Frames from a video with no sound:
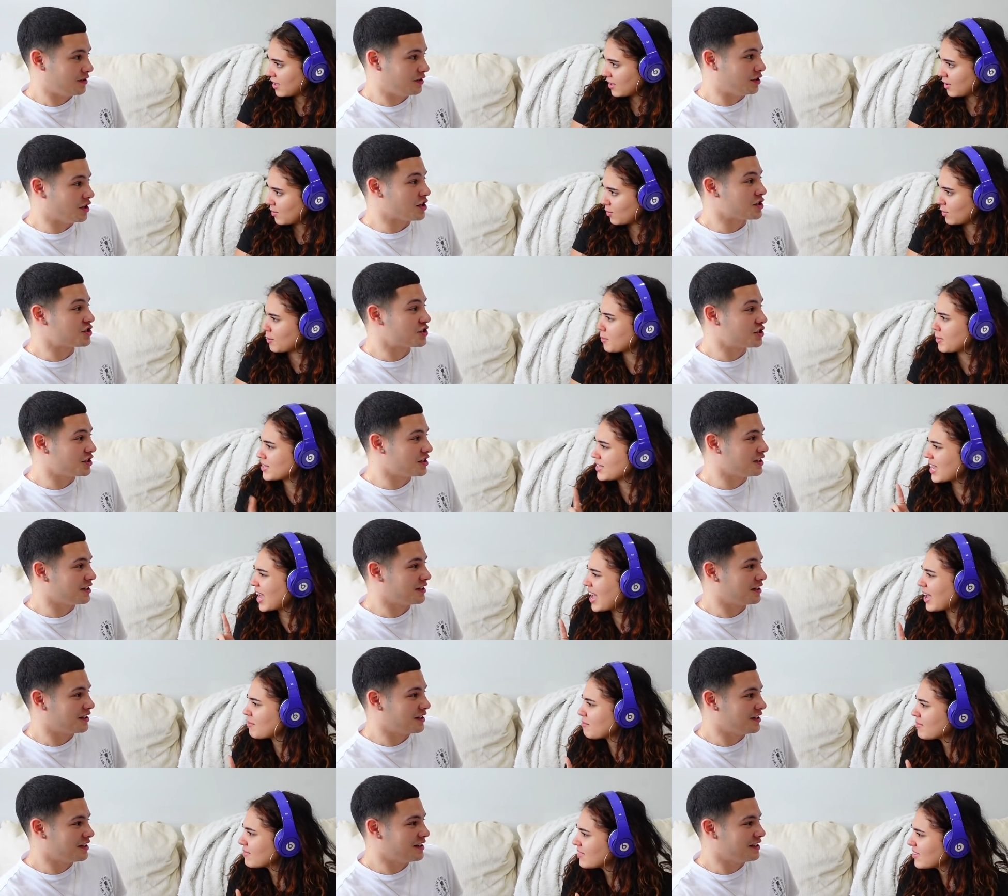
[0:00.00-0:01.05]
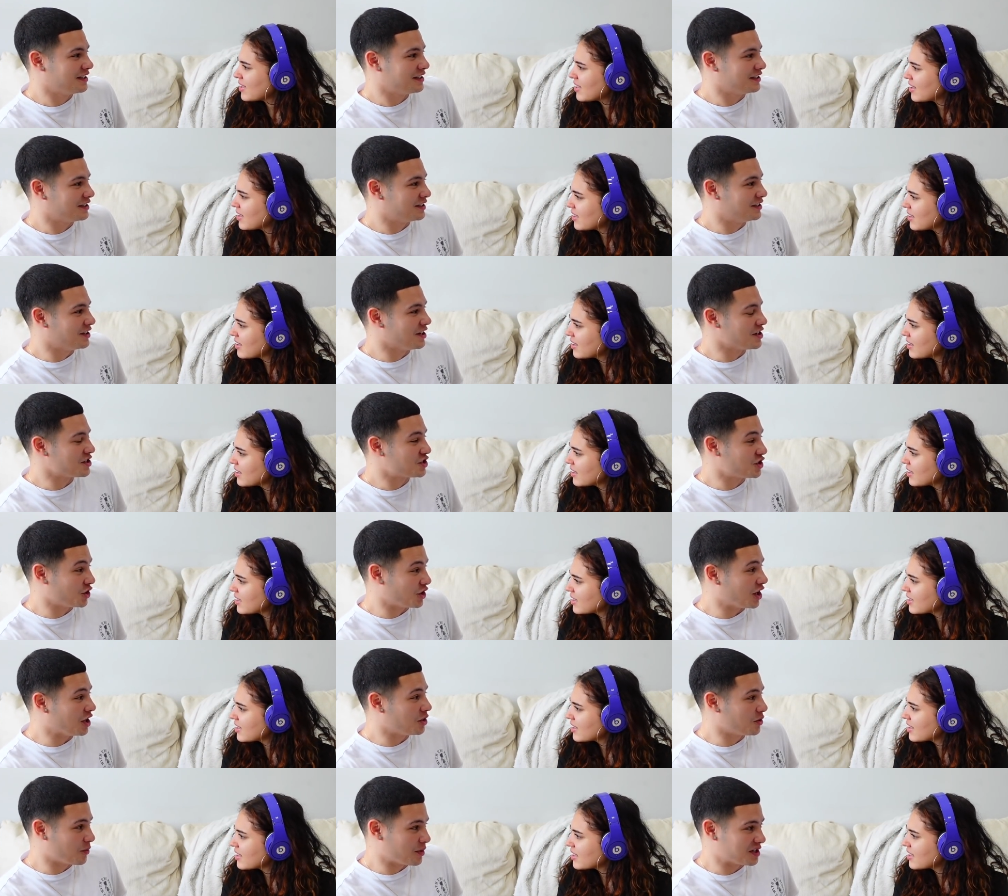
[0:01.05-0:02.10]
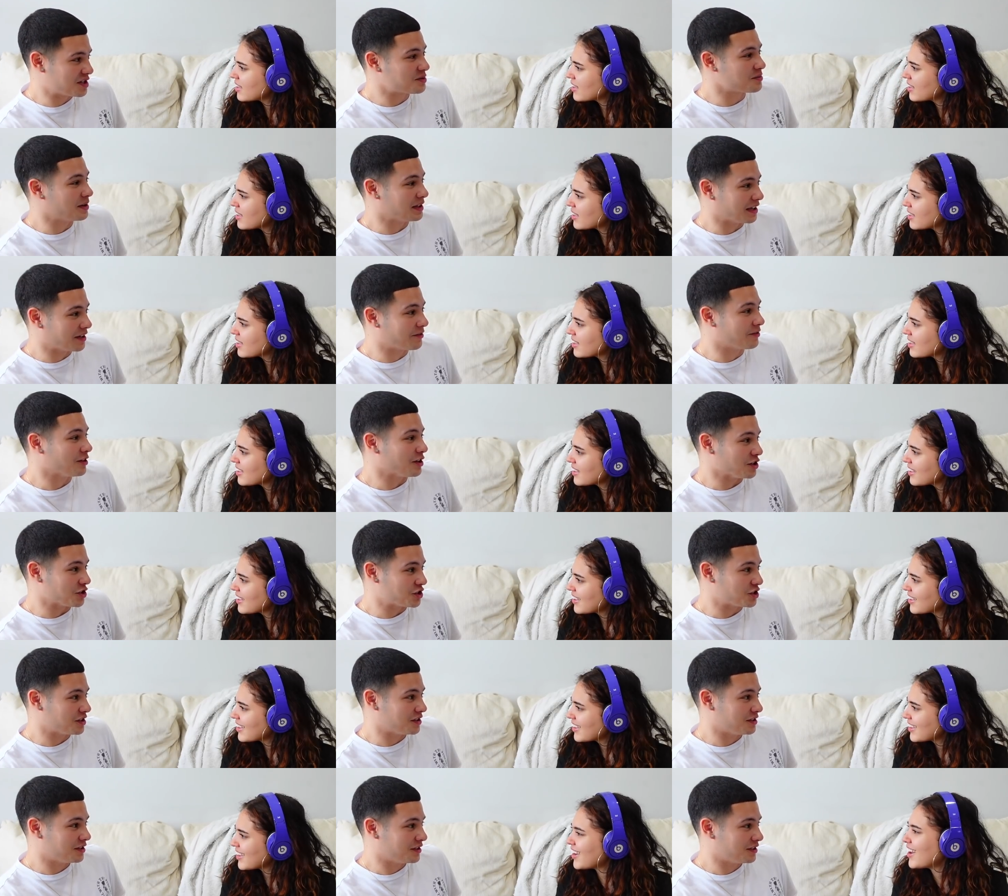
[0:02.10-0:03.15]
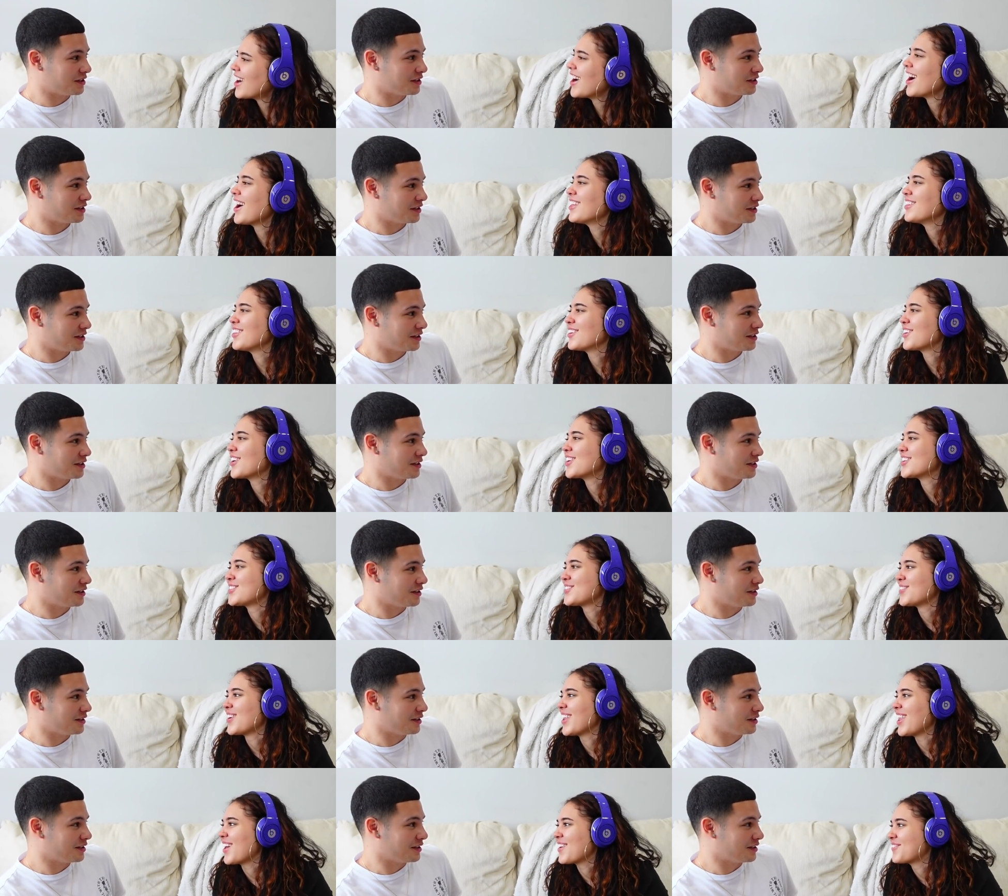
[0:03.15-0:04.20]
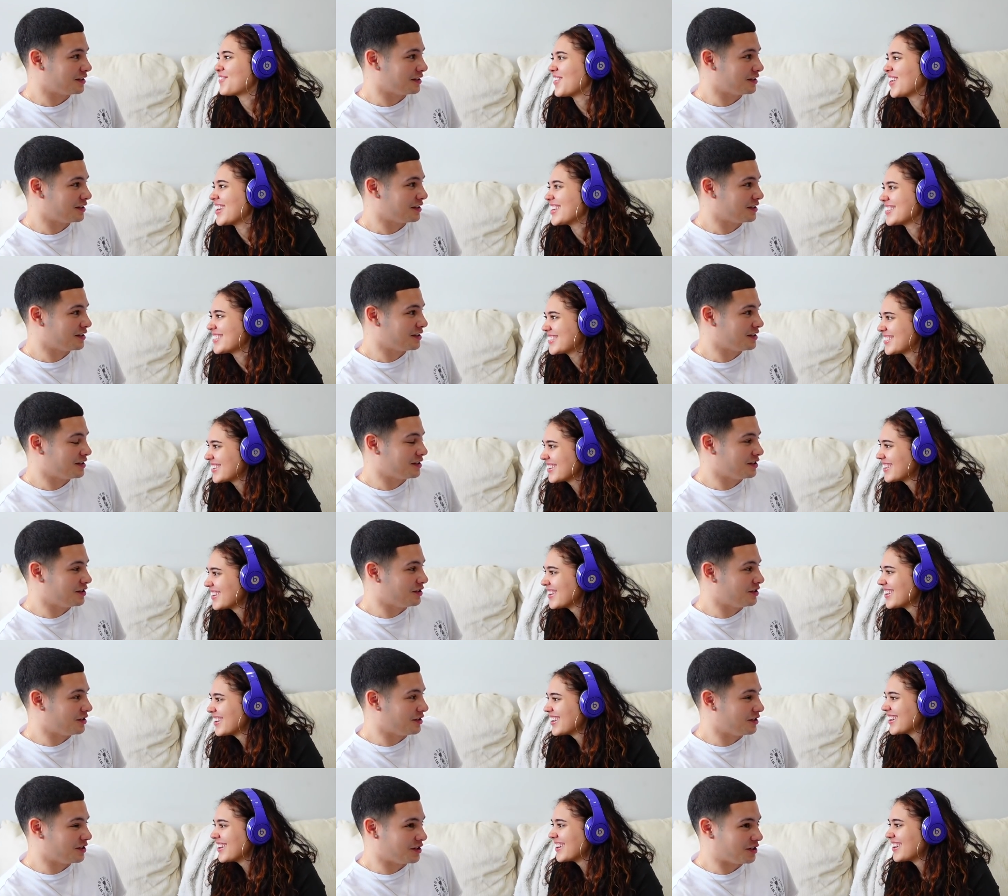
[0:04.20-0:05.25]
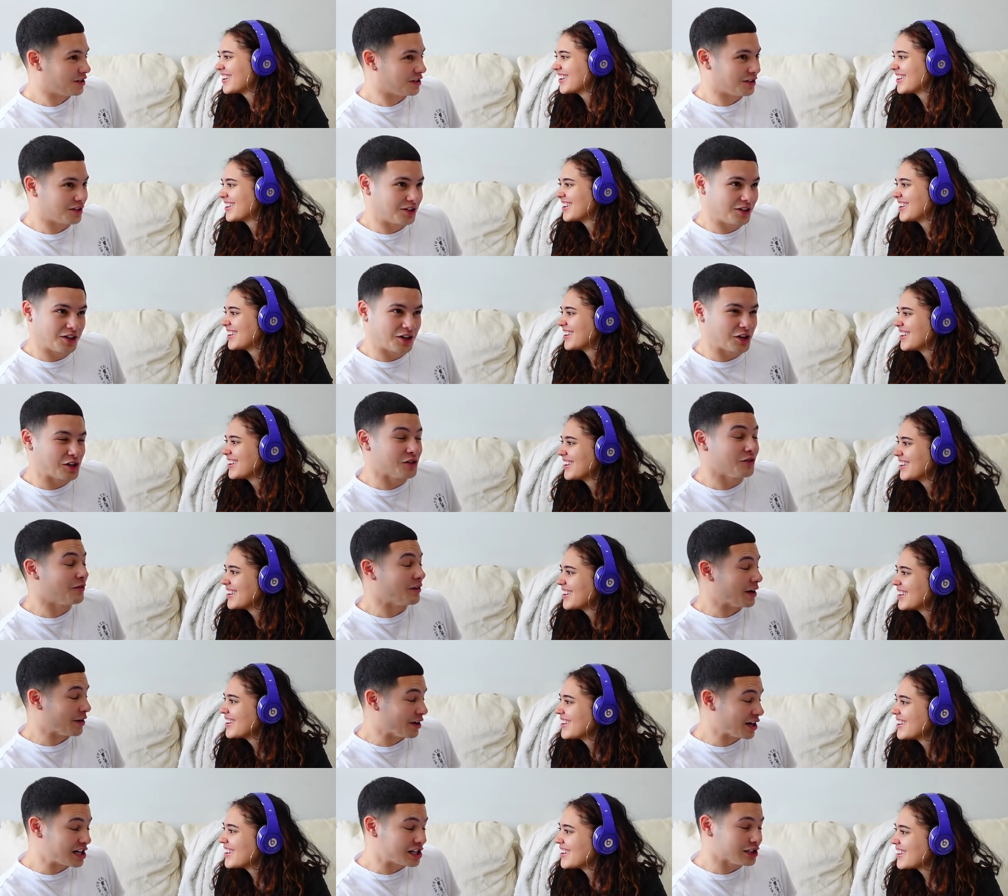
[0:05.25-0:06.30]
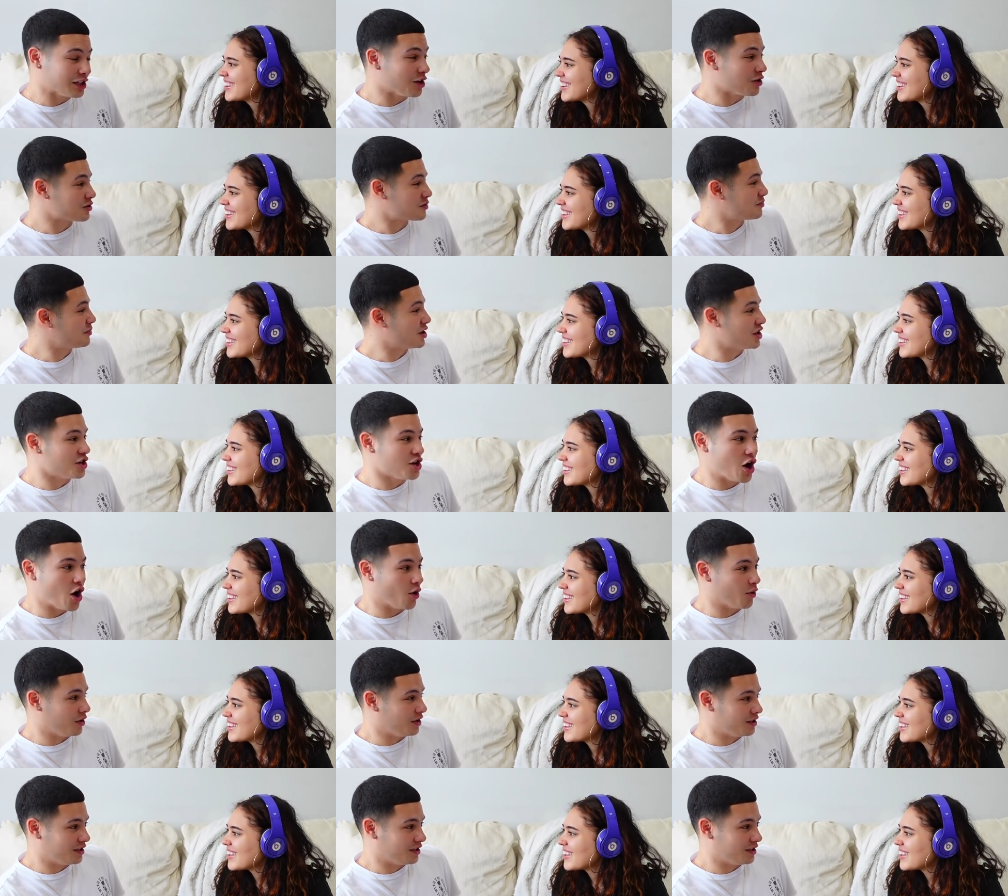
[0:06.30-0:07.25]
Speaker 1: Does one more time?
Speaker 2: Does your underwear smell like fish?
Speaker 1: Your
Speaker 2: underwear smell like fish? Very close, but no.